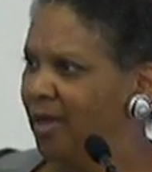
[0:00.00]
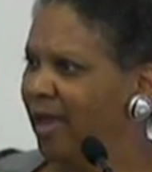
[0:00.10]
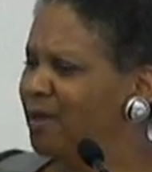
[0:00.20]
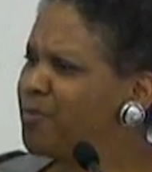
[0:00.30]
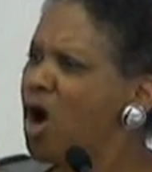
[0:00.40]

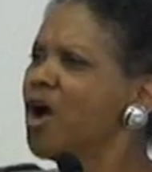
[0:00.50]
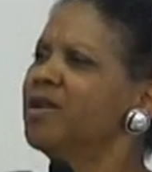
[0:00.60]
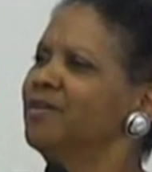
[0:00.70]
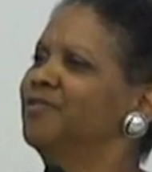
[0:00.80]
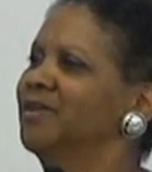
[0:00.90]
And part
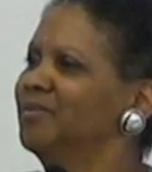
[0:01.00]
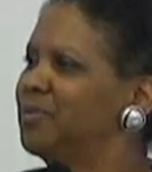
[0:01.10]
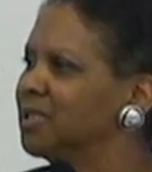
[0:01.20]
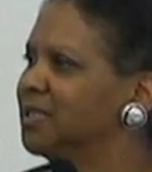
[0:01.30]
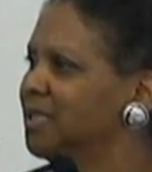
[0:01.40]
of the
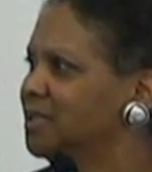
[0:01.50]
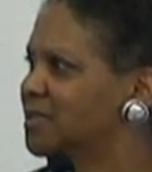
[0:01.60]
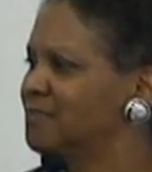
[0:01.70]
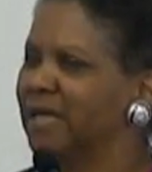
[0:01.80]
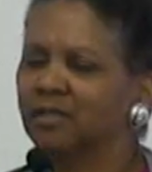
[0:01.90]
ability
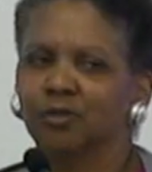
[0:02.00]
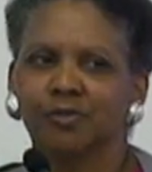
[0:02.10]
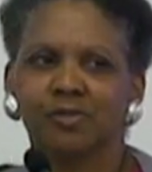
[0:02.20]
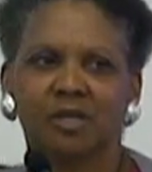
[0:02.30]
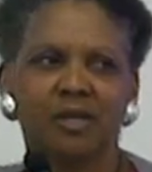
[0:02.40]
to make
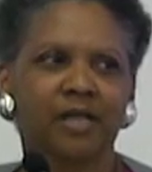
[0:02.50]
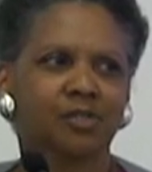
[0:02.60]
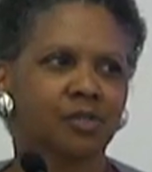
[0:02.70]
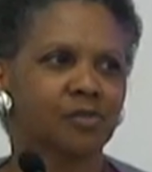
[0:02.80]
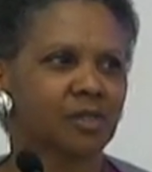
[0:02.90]
those
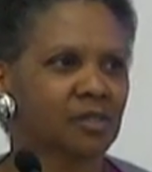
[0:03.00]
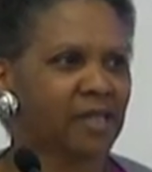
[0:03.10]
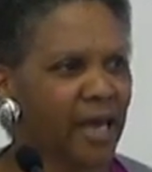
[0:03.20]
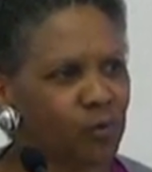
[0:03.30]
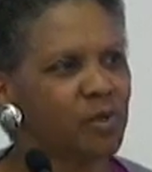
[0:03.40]
connections is
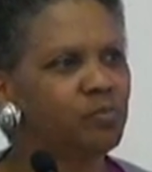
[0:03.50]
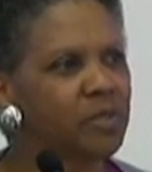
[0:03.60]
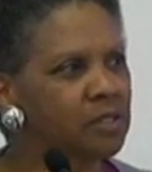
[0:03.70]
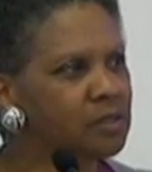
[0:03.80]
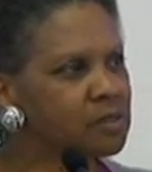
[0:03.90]
how do we
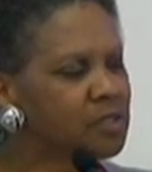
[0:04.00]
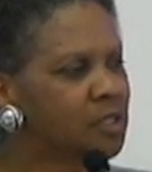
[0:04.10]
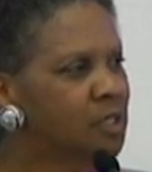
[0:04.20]
build